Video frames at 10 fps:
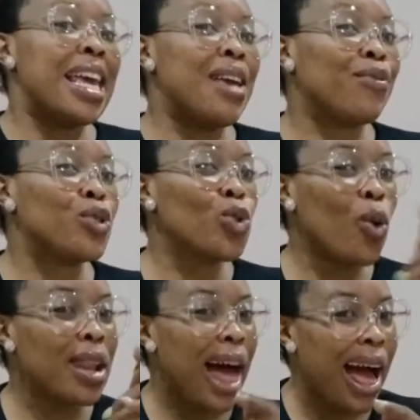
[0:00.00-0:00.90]
If
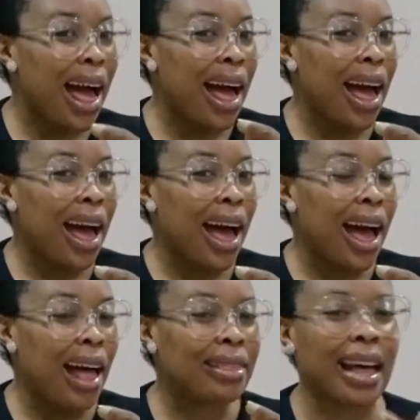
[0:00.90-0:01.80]
solar
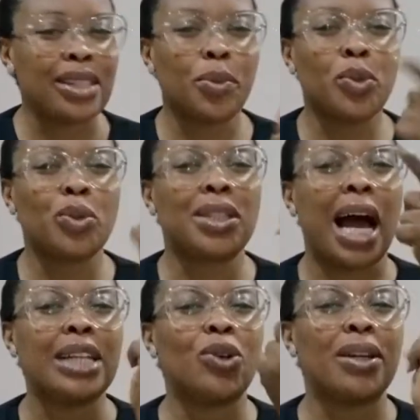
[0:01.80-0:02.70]
that is supposed to
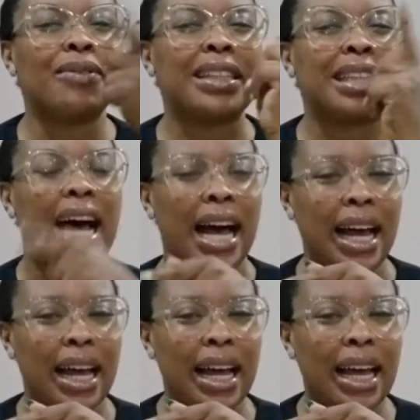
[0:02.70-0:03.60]
charge your inverter,
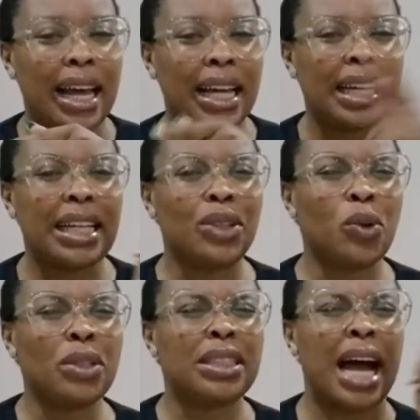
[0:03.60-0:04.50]
you
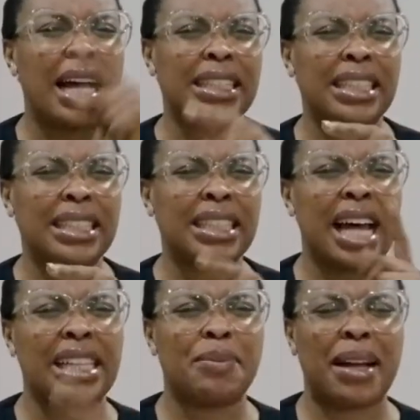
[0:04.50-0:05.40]
don't charge it,
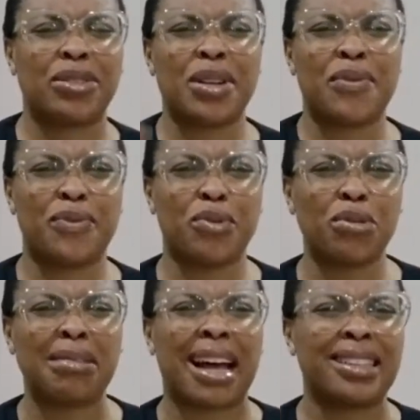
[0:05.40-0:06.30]
that the battery
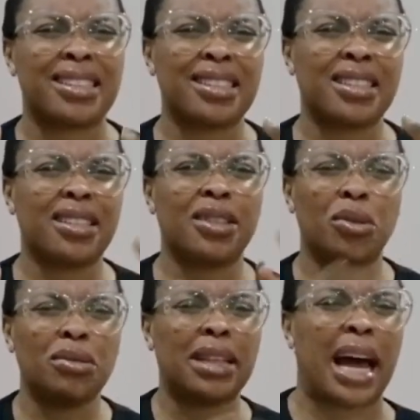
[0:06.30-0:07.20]
full, that it
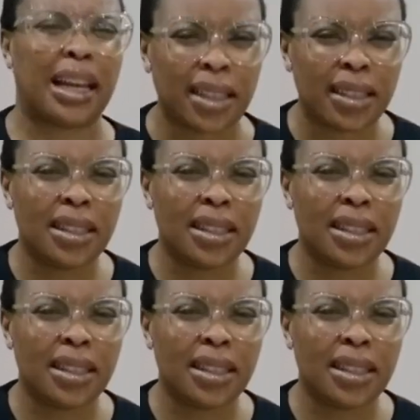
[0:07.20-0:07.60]
don't die,